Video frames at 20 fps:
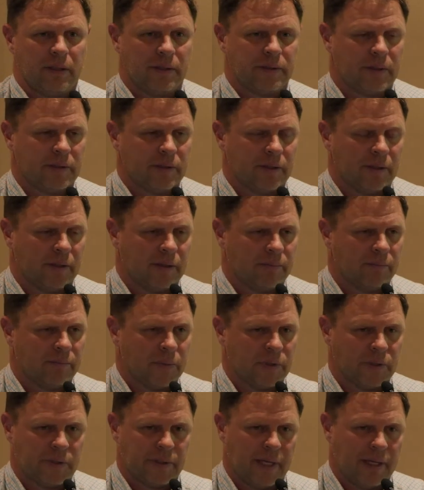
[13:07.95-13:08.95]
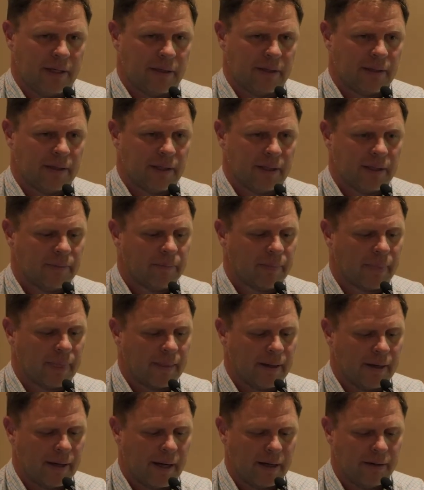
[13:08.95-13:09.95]
a mistake that
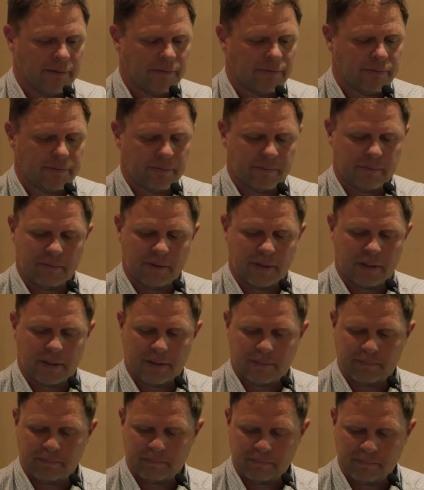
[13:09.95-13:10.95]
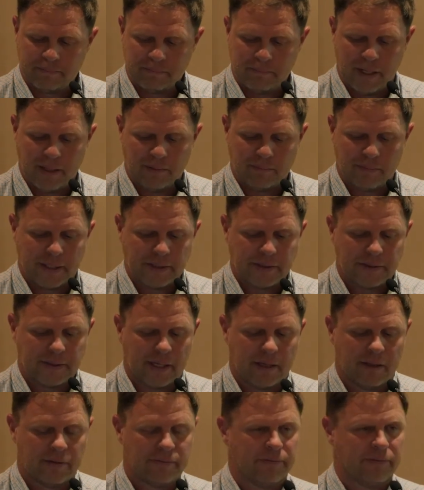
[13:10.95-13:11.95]
I've made
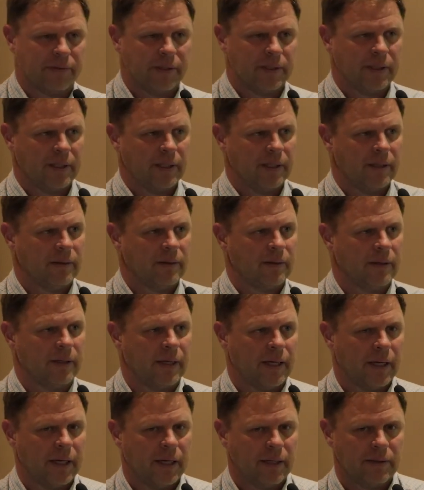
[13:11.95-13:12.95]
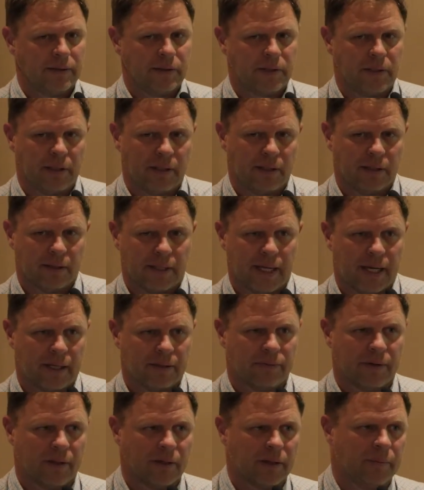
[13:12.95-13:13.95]
myself, and that I see a
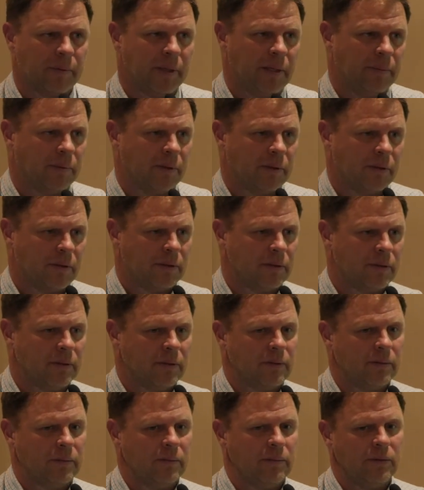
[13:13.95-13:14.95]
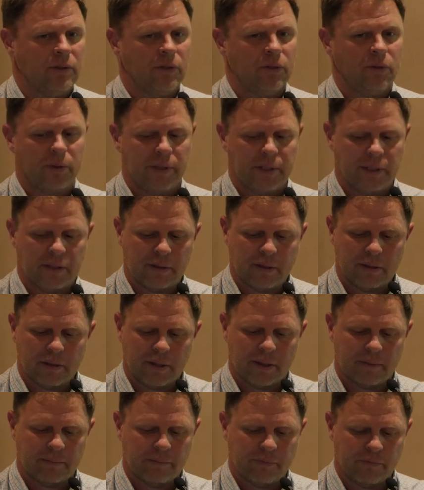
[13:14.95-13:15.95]
lot of other people doing.
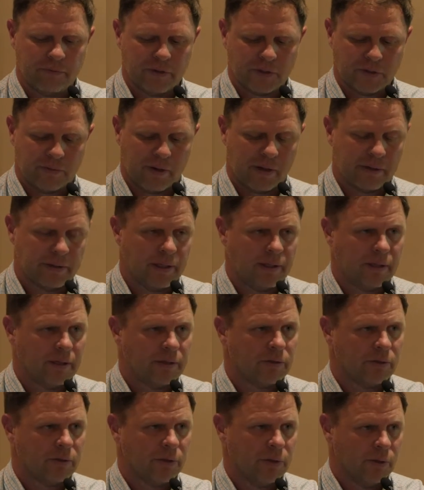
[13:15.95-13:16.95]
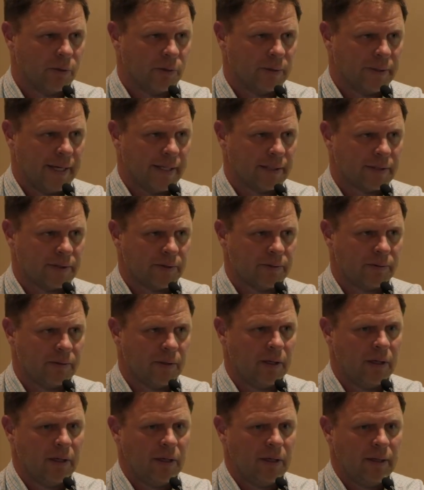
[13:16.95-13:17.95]
First of all, think it through, and
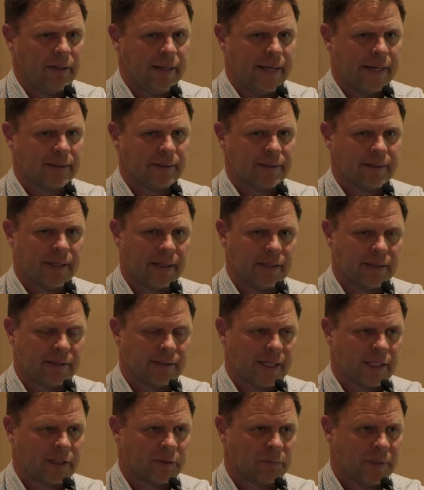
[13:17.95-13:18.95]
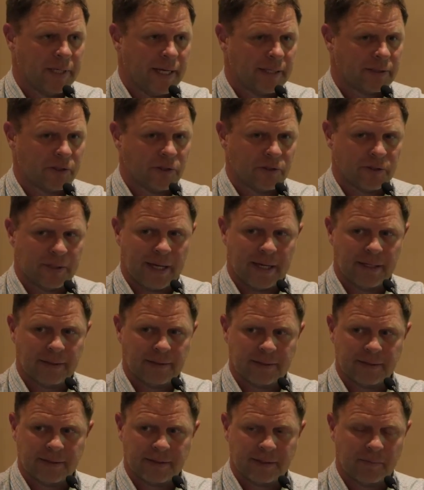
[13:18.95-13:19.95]
that's that site assessment
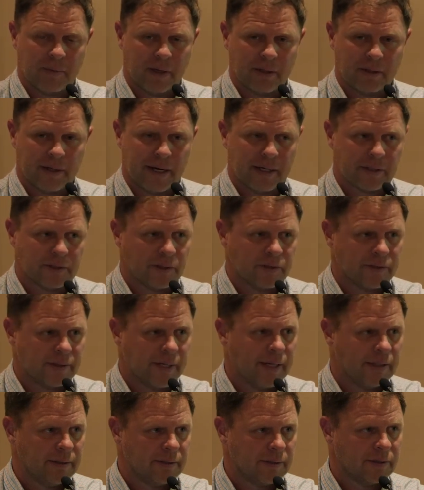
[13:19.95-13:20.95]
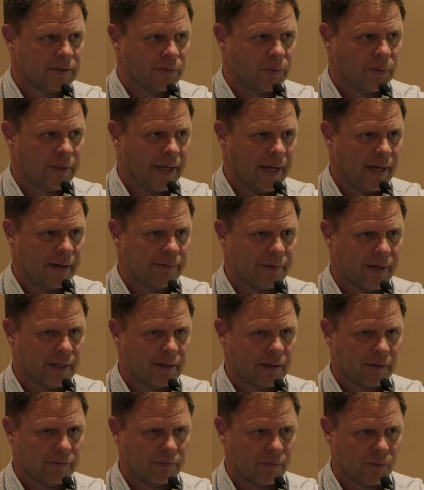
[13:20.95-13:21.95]
exercise and some other exercises we have
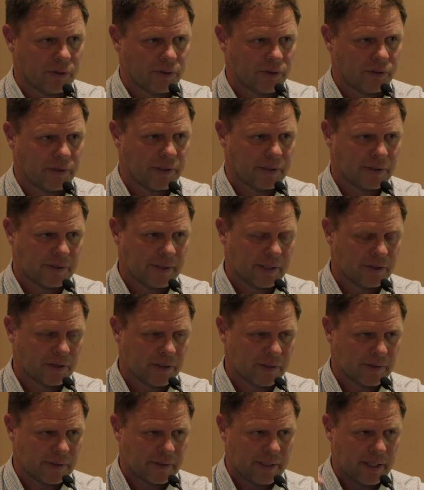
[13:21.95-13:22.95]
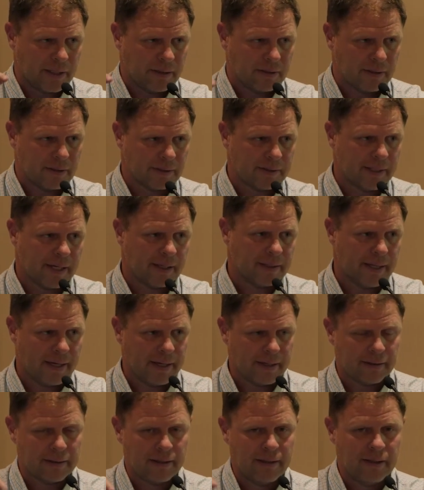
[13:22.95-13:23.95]
on our forestry extension site that's on
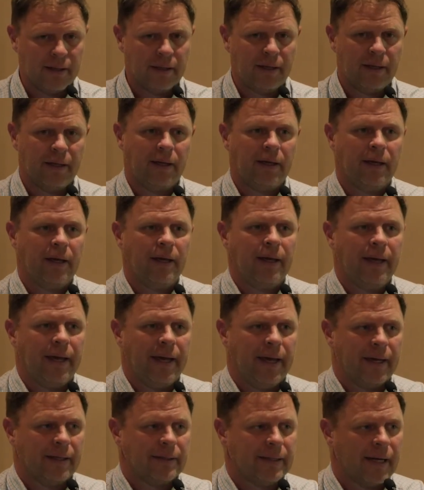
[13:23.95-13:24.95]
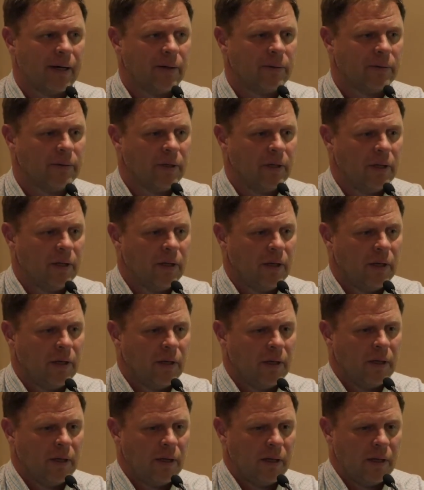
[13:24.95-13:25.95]
that handout
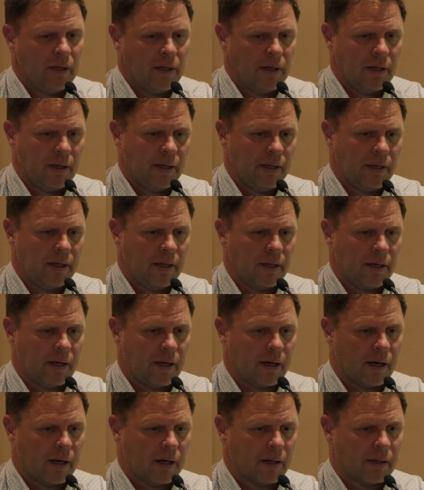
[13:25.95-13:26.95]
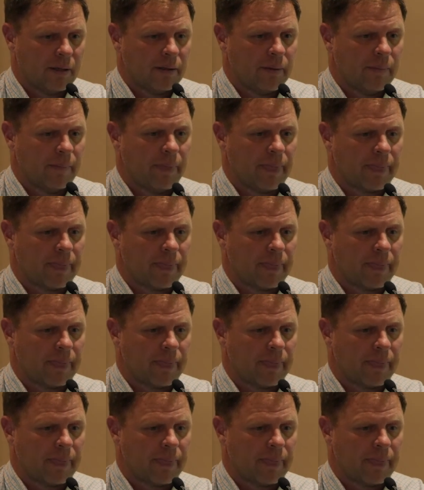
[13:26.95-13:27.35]
are